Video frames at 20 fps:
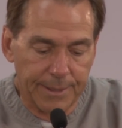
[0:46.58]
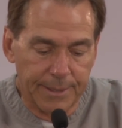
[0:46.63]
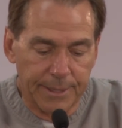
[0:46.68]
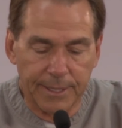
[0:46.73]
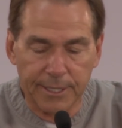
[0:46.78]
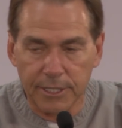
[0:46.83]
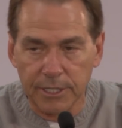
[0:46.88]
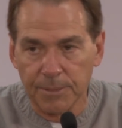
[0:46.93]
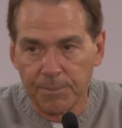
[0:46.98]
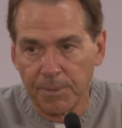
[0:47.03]

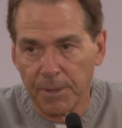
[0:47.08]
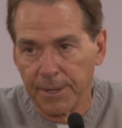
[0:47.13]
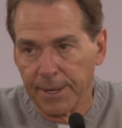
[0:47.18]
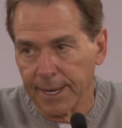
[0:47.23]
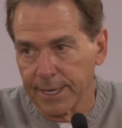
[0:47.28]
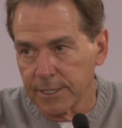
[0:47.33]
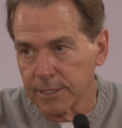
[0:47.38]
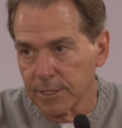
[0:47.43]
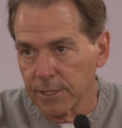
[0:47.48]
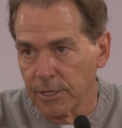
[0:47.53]
discipline
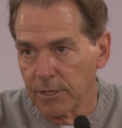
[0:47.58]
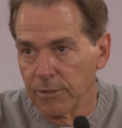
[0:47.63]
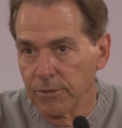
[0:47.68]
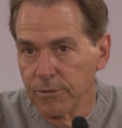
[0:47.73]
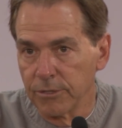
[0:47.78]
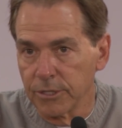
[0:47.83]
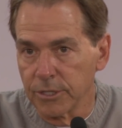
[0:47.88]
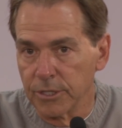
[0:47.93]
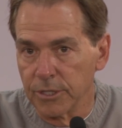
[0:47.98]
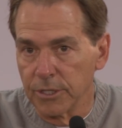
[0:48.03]

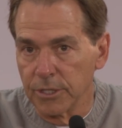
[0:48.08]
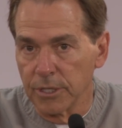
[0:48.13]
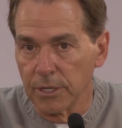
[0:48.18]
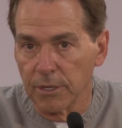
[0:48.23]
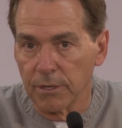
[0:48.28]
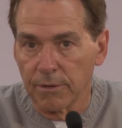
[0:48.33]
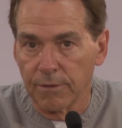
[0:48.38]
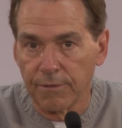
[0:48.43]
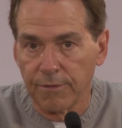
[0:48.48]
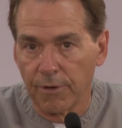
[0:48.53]
execution,
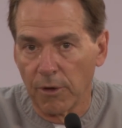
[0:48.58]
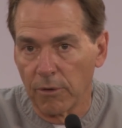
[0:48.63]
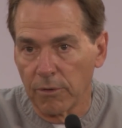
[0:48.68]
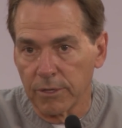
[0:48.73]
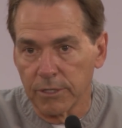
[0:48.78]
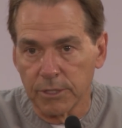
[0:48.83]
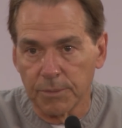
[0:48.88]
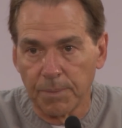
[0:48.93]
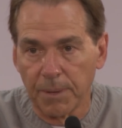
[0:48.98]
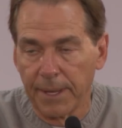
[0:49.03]

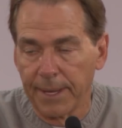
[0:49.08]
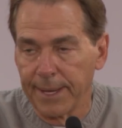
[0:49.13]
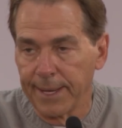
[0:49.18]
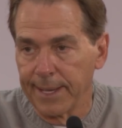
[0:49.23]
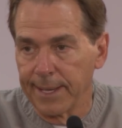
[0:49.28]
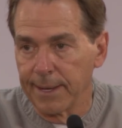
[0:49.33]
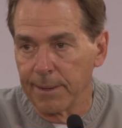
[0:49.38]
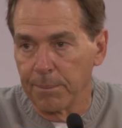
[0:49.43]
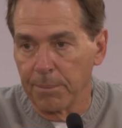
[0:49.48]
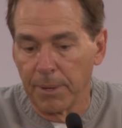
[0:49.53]
focus
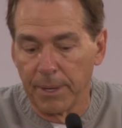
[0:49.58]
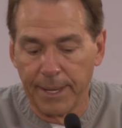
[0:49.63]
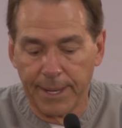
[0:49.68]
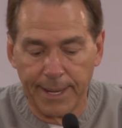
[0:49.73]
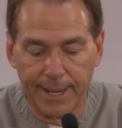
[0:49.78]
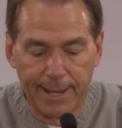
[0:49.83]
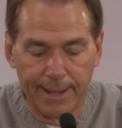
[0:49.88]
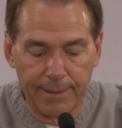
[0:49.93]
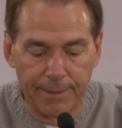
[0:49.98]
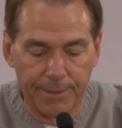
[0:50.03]
play in and
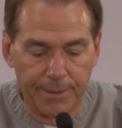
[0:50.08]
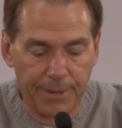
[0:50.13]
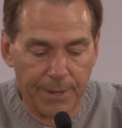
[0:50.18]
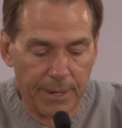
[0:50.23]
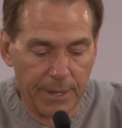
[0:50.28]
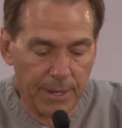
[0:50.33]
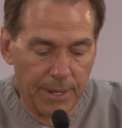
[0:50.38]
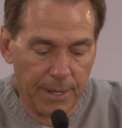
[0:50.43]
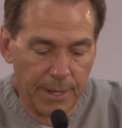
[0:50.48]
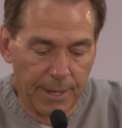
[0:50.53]
play out,
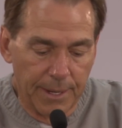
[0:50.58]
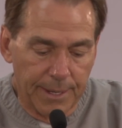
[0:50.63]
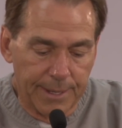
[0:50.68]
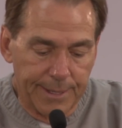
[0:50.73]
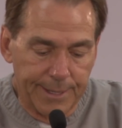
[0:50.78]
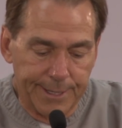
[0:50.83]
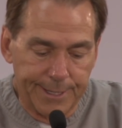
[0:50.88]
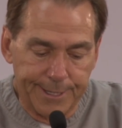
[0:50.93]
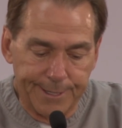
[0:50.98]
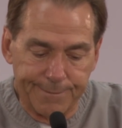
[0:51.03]

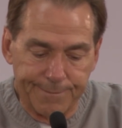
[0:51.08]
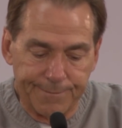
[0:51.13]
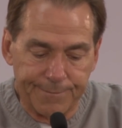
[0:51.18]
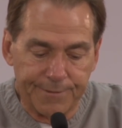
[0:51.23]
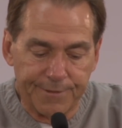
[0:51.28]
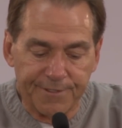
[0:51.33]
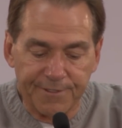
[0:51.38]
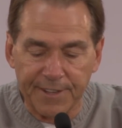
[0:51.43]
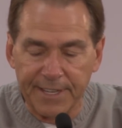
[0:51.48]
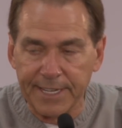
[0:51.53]

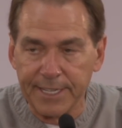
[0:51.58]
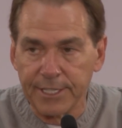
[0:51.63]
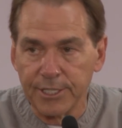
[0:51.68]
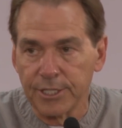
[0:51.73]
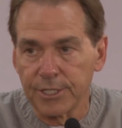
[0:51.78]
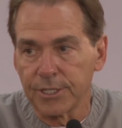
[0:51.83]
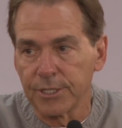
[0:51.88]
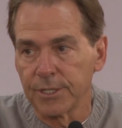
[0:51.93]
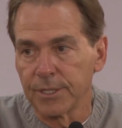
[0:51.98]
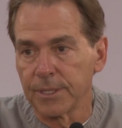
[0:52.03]

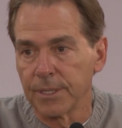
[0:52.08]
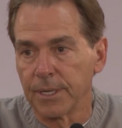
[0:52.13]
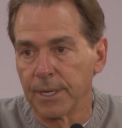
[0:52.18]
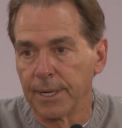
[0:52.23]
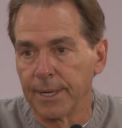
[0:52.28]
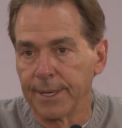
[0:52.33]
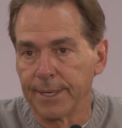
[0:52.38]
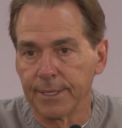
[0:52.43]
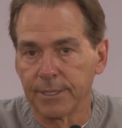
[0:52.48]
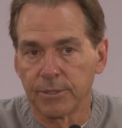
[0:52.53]
finish
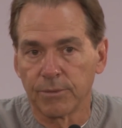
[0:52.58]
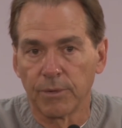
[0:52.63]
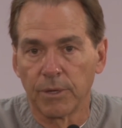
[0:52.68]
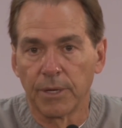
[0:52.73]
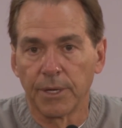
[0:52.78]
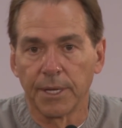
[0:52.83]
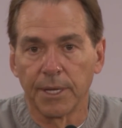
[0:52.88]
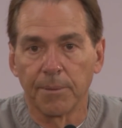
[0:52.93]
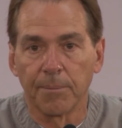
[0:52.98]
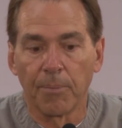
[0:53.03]
is
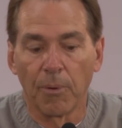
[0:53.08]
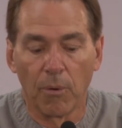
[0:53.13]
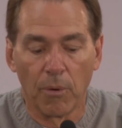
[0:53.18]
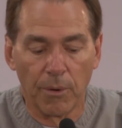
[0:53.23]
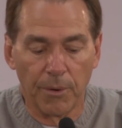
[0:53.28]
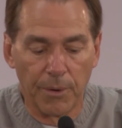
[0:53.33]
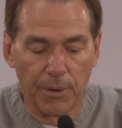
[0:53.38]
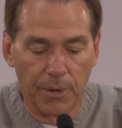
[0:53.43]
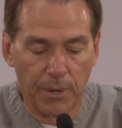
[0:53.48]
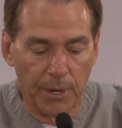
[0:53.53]
really
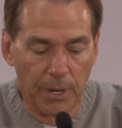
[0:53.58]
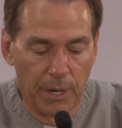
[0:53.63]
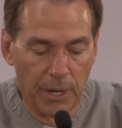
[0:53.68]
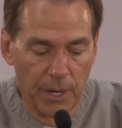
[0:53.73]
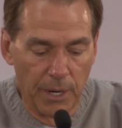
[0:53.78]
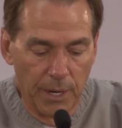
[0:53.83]
important.